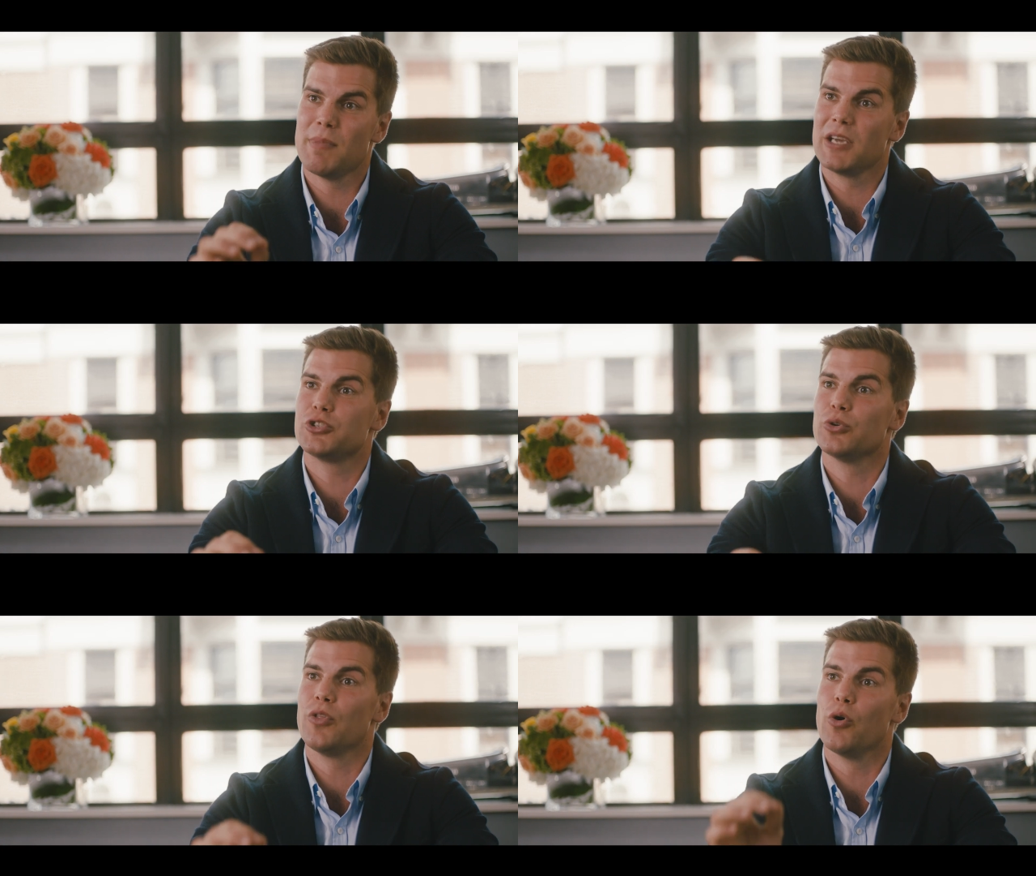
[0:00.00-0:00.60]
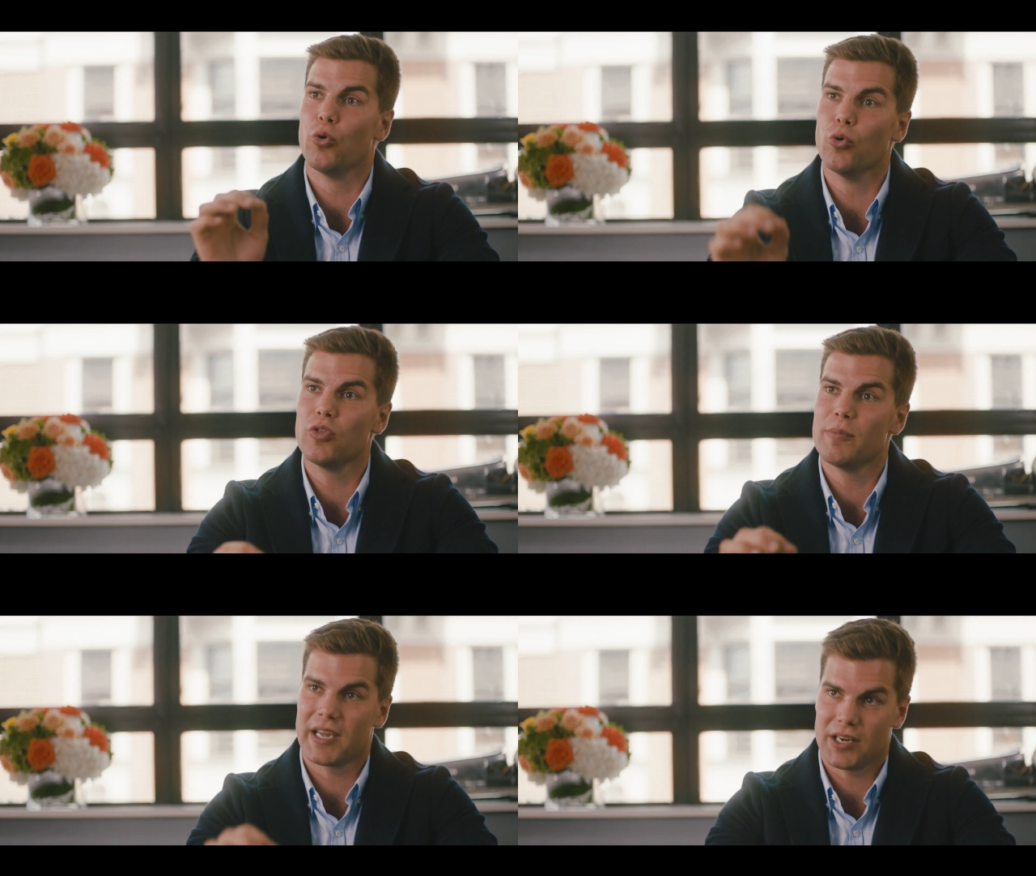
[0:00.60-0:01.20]
make sure that
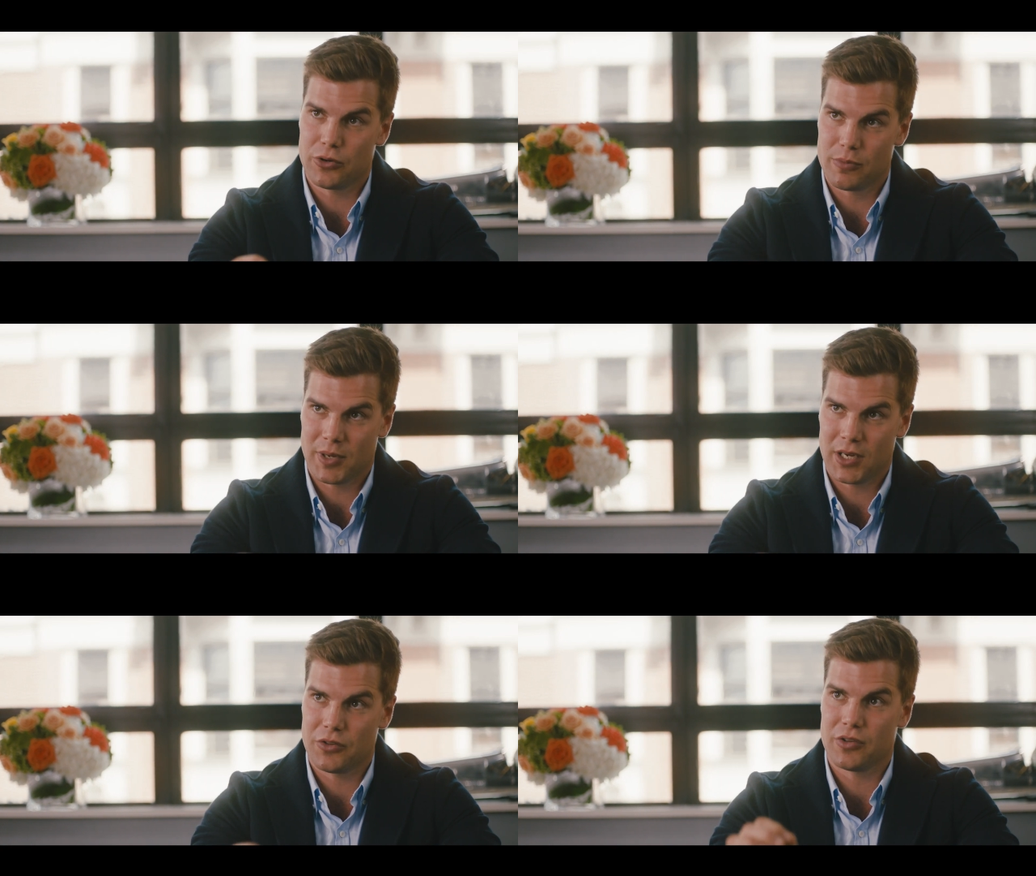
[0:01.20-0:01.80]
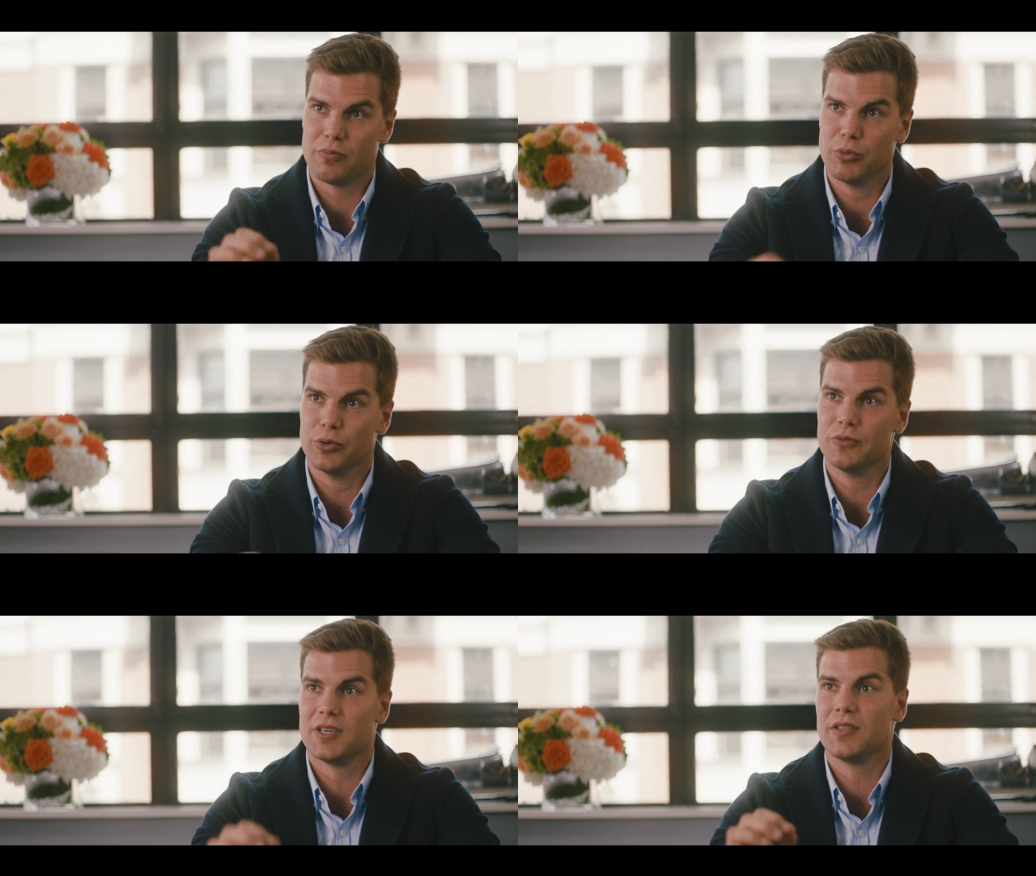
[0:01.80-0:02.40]
all the mechanical parts have
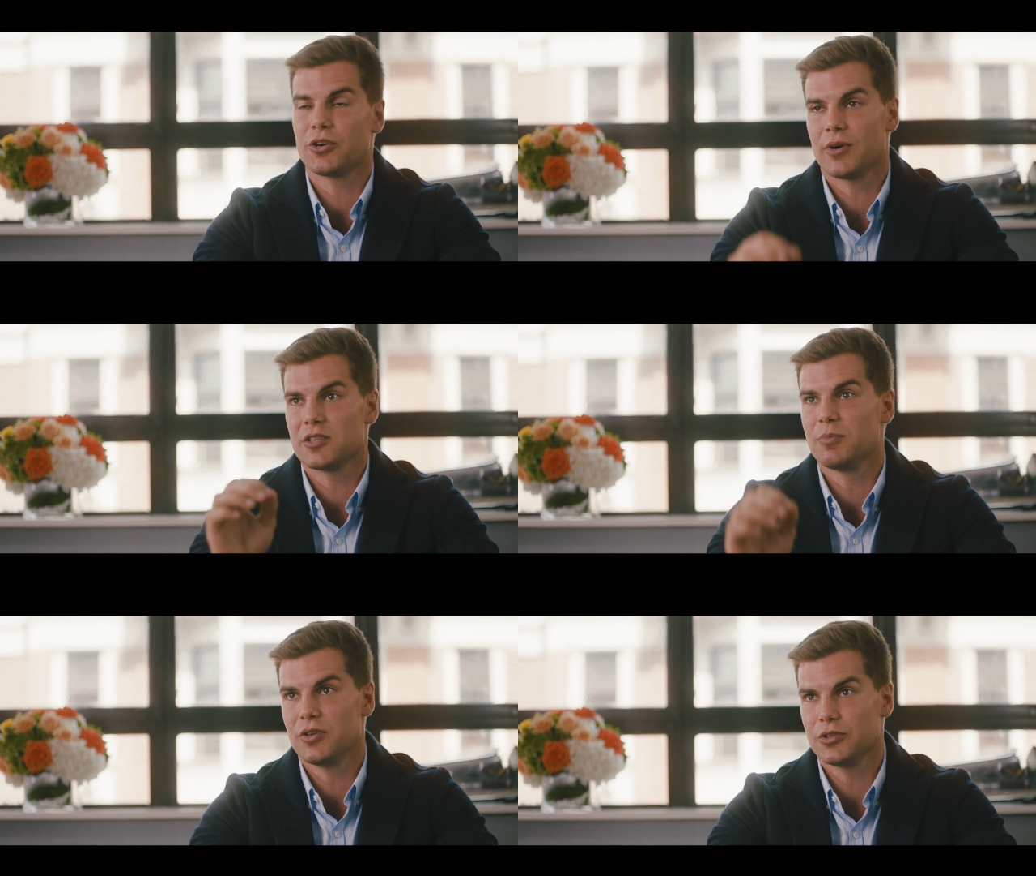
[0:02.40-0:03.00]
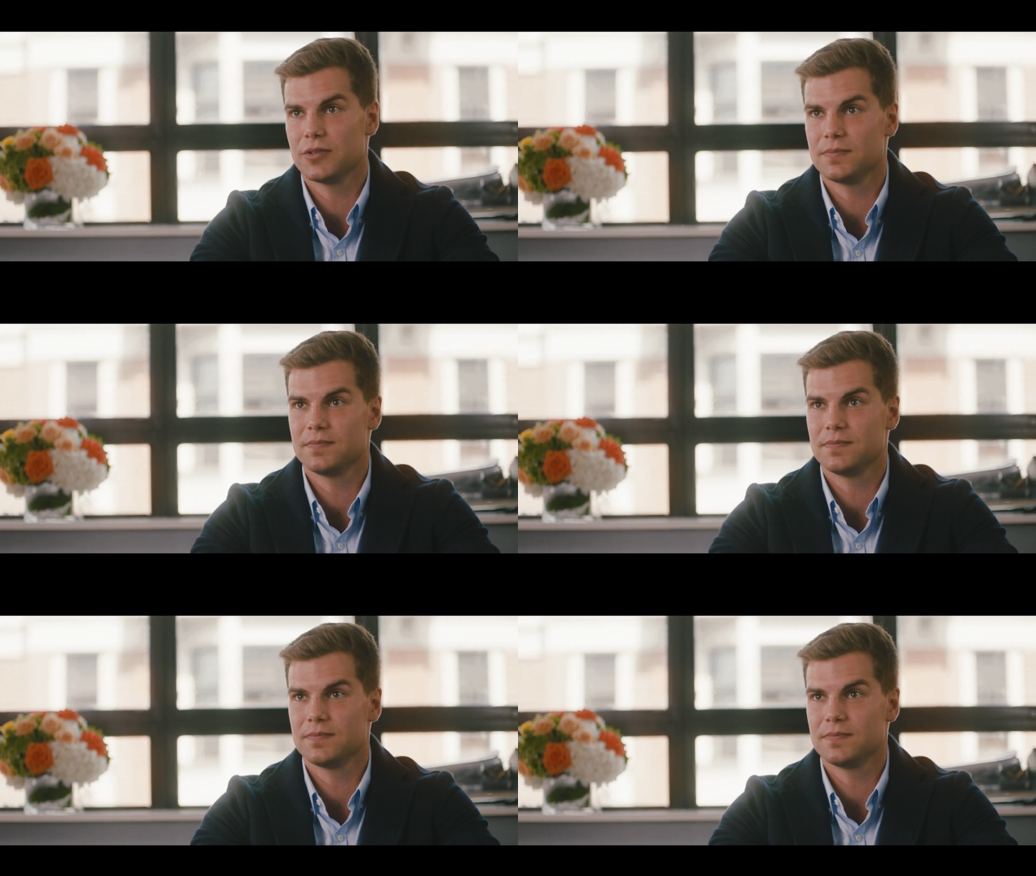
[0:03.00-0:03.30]
moved in the correct position.